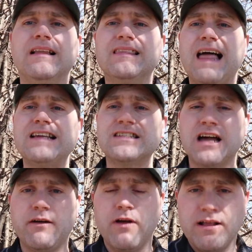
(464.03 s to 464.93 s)
less
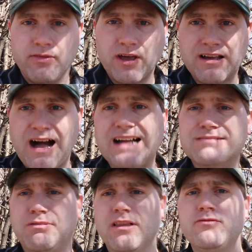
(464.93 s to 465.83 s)
of the
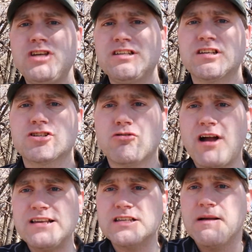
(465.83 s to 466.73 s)
gospel of Jesus
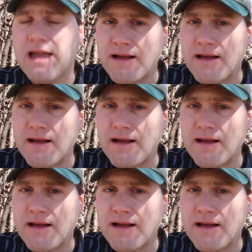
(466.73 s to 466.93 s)
Christ,